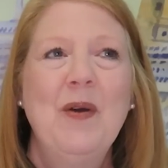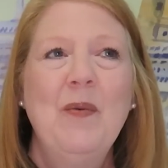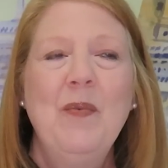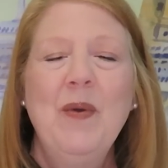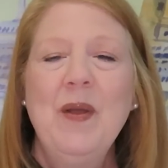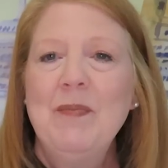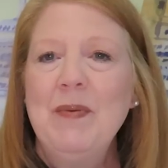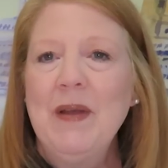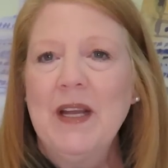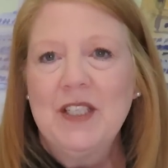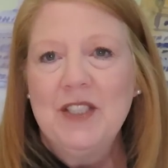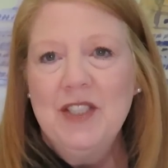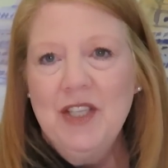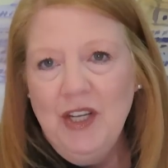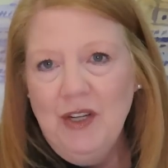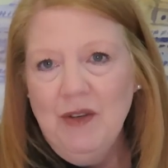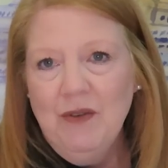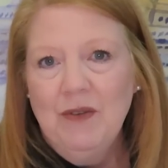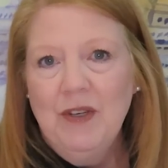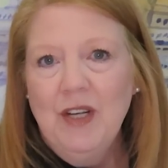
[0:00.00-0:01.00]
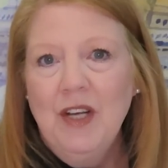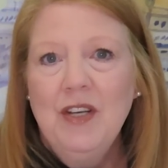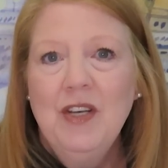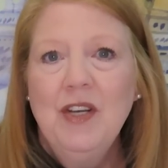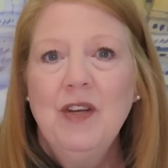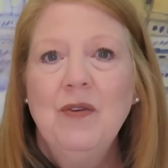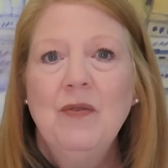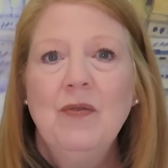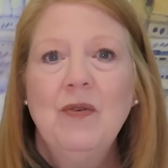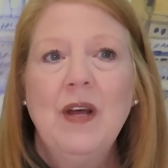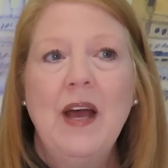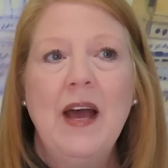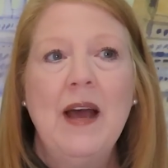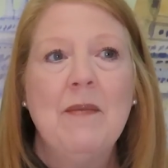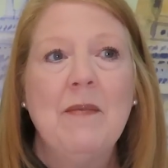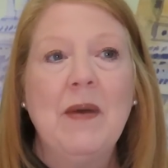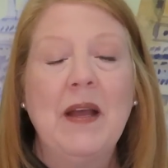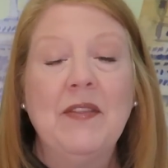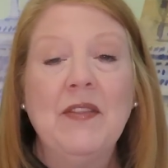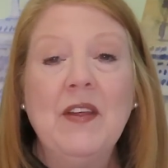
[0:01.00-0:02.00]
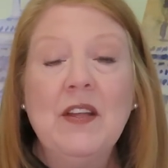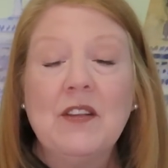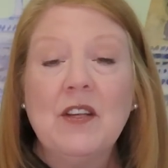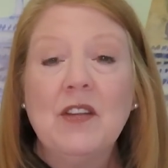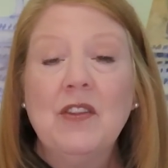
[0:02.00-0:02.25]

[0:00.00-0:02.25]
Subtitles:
we picked noon. I think